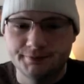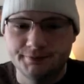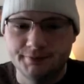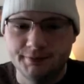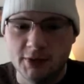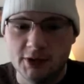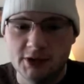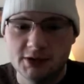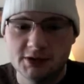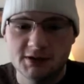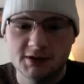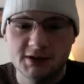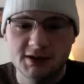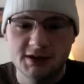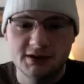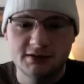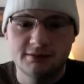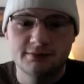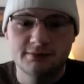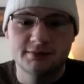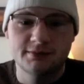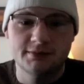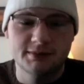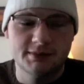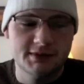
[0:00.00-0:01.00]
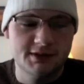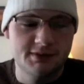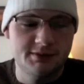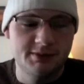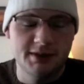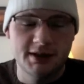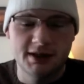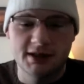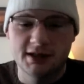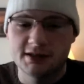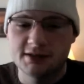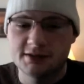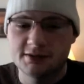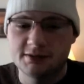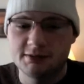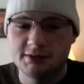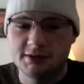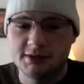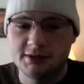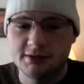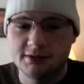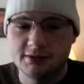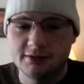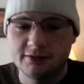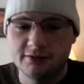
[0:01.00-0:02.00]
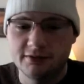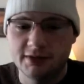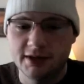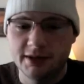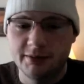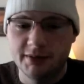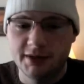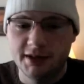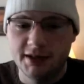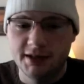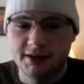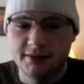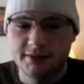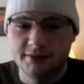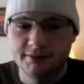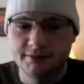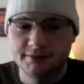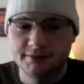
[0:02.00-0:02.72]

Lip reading: mostly, to be honest with you, of lemonade.